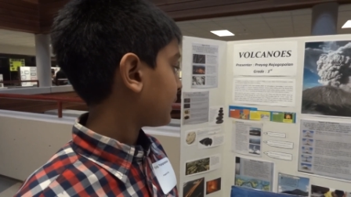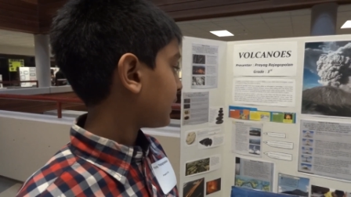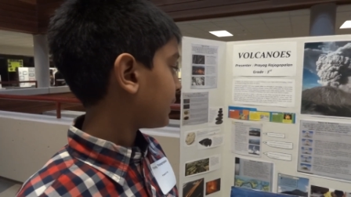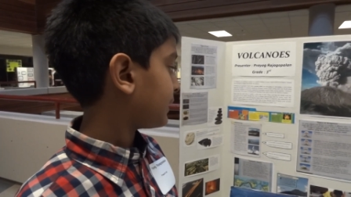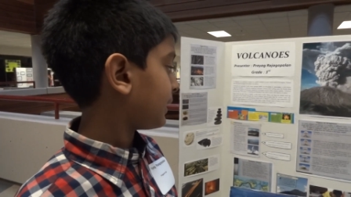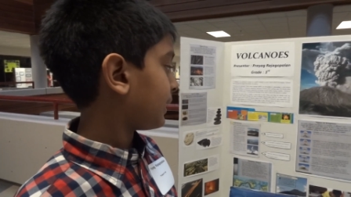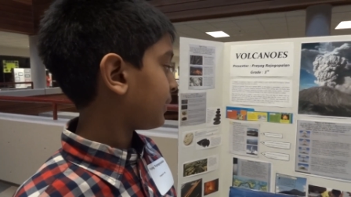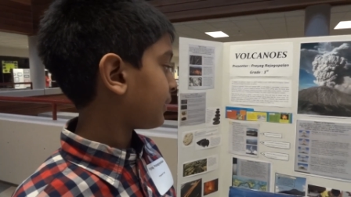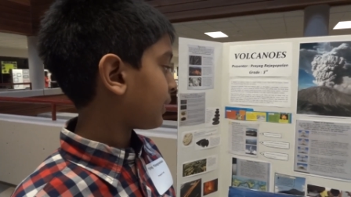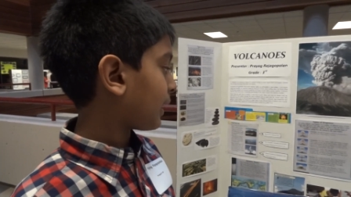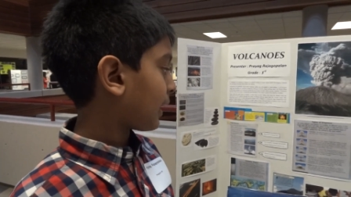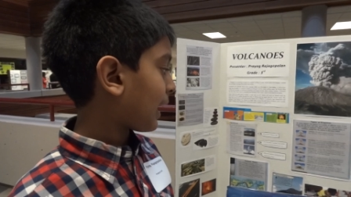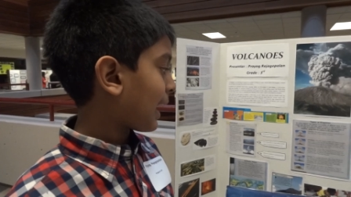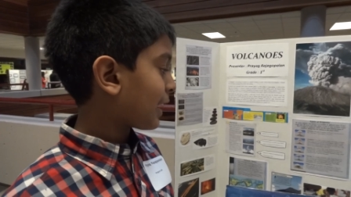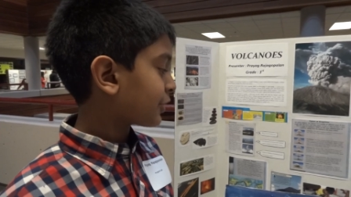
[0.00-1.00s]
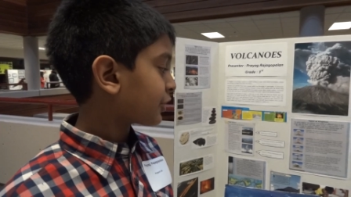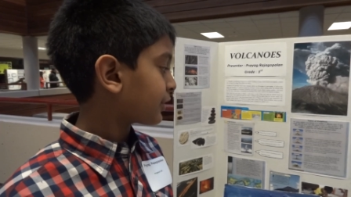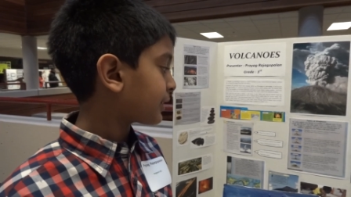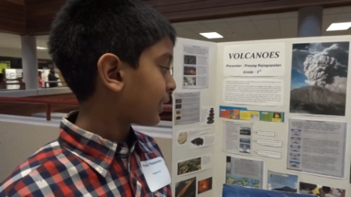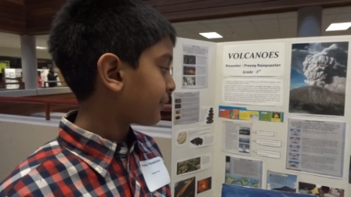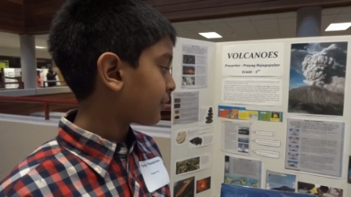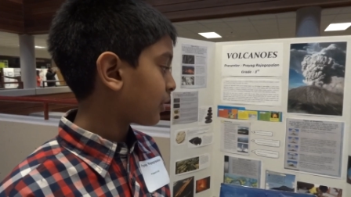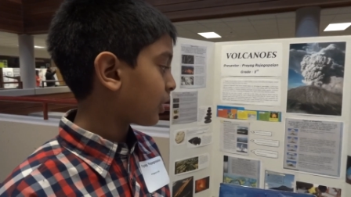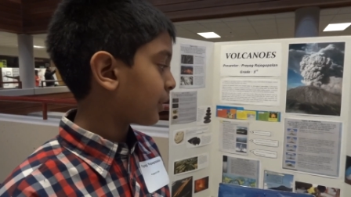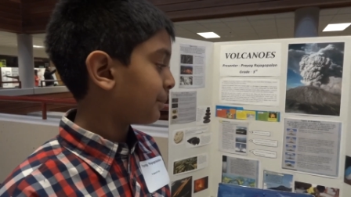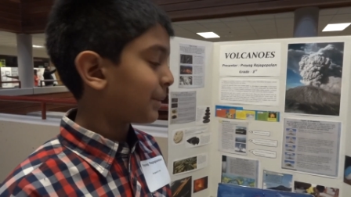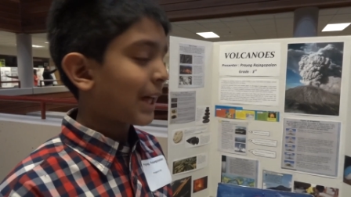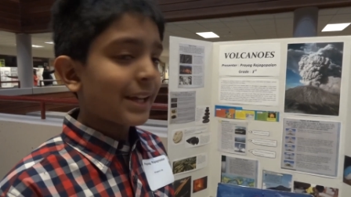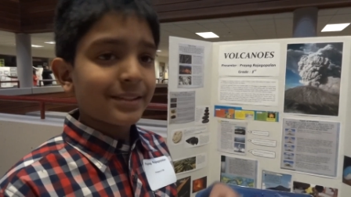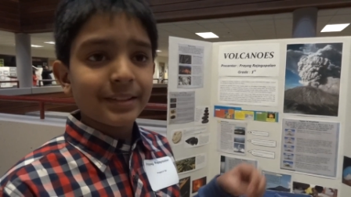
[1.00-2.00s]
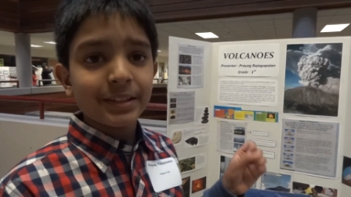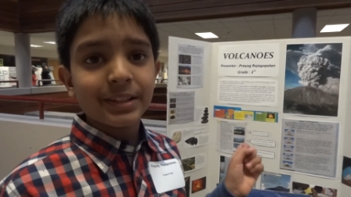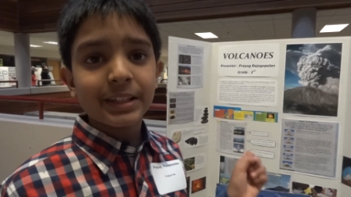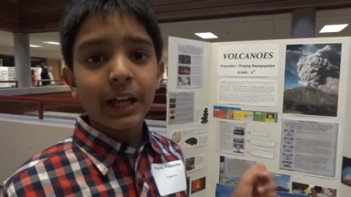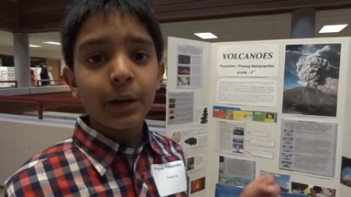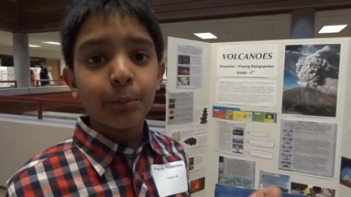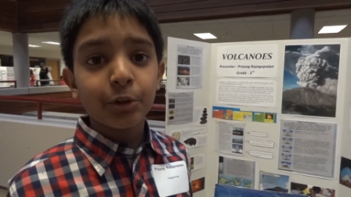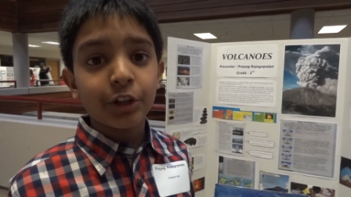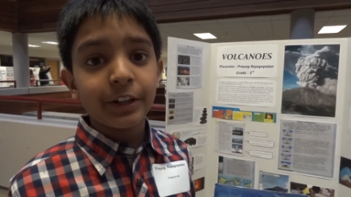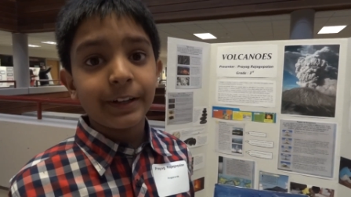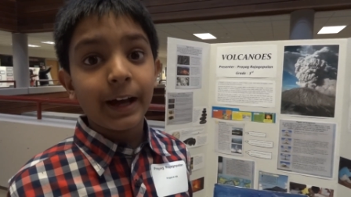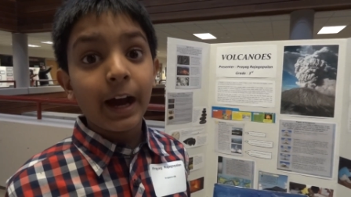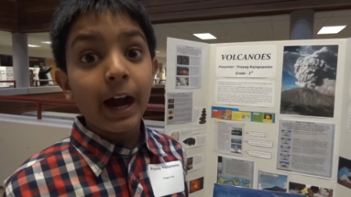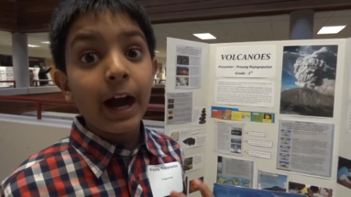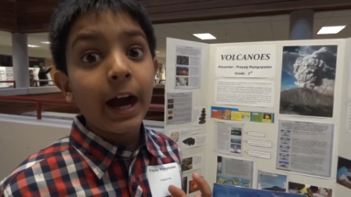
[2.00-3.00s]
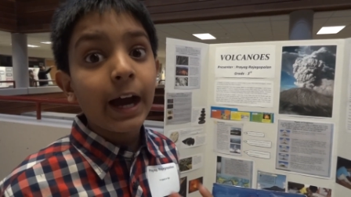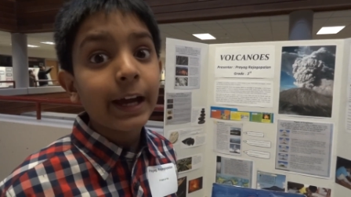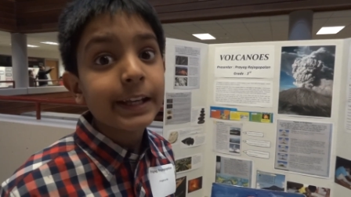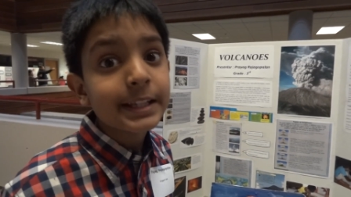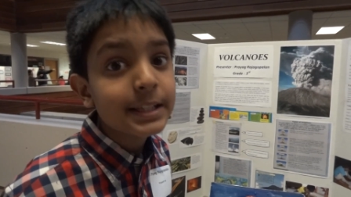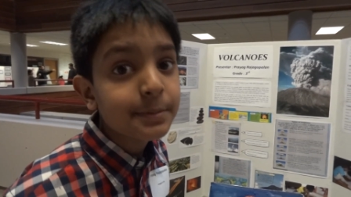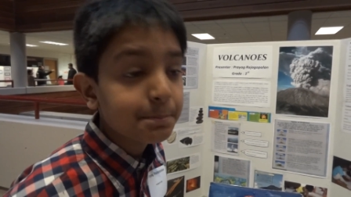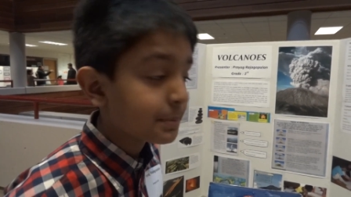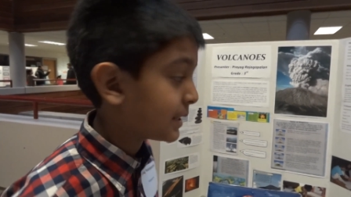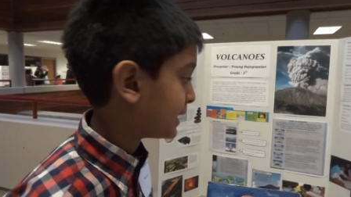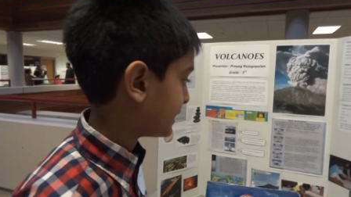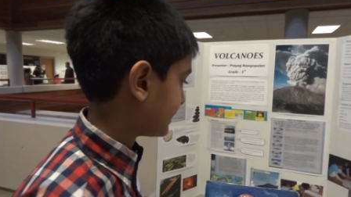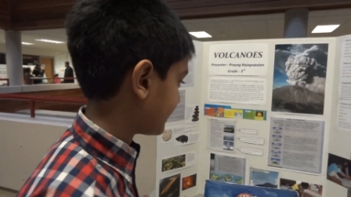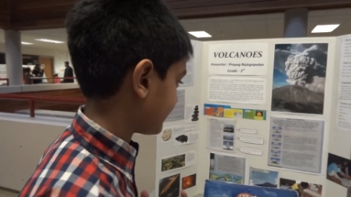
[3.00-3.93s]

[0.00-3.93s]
And then ash and tephra are blasted skyward at high speed.